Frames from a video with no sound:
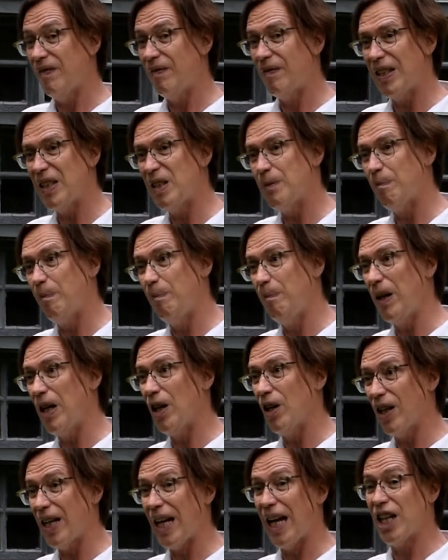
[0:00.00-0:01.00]
This
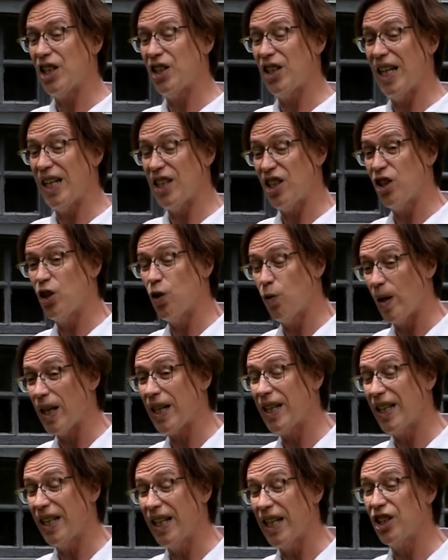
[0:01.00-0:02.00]
barrack actually has a
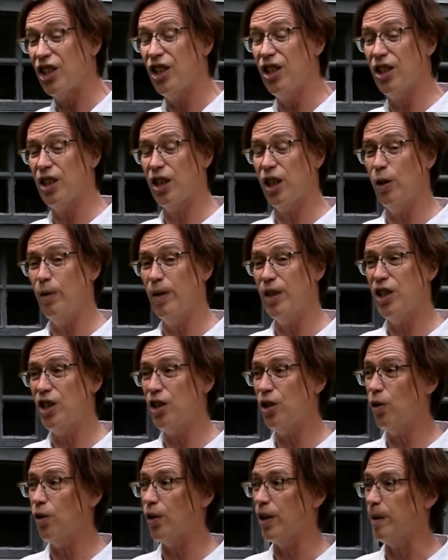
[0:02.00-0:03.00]
direct connection to Chloe's
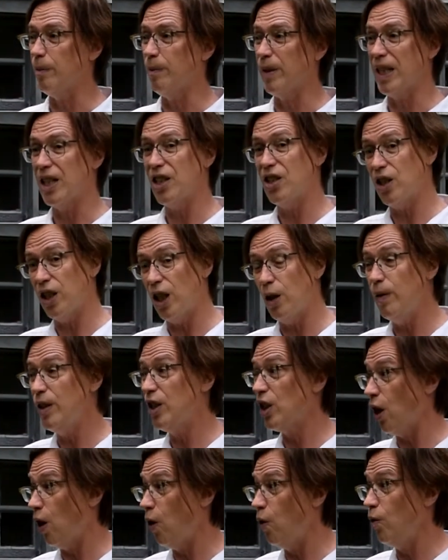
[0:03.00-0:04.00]
story because
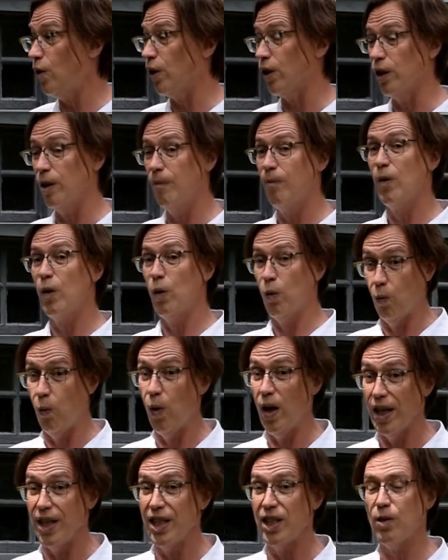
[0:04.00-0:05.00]
Chloe's owner
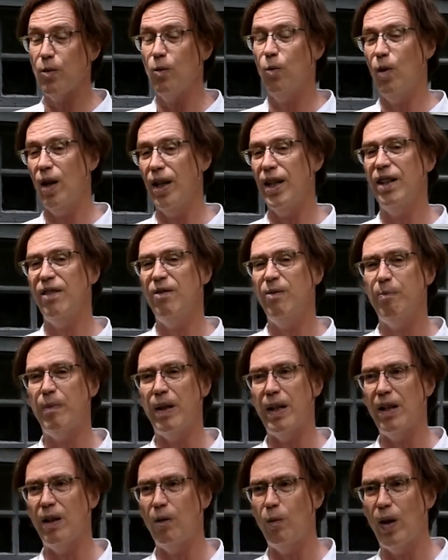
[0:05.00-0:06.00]
was one of
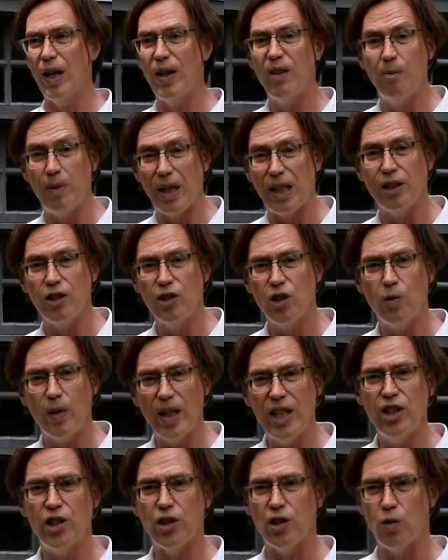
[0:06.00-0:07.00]
Butler's
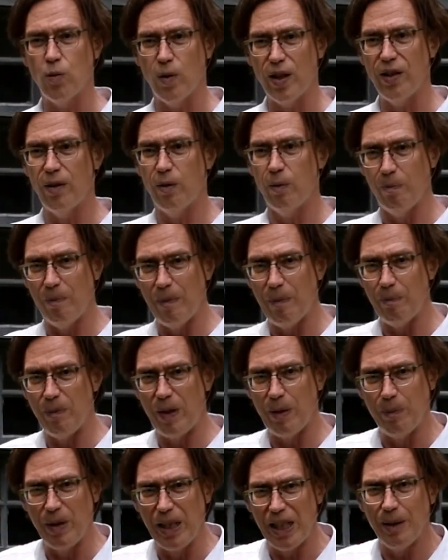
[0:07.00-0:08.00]
Rangers, one of
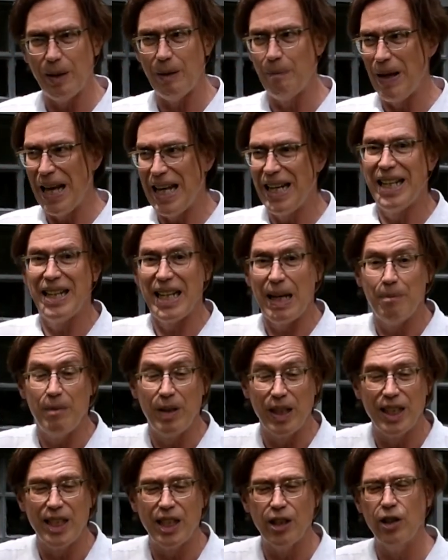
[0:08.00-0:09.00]
the men in that
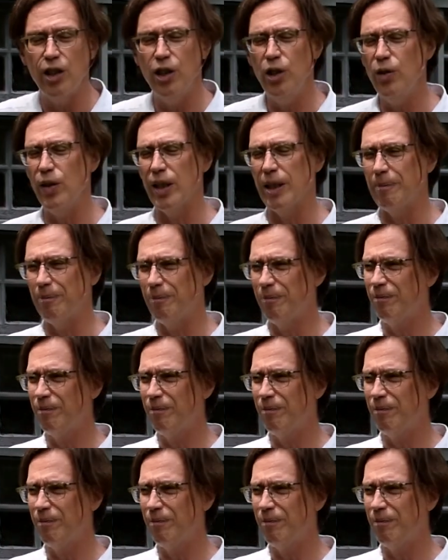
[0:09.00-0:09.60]
military unit.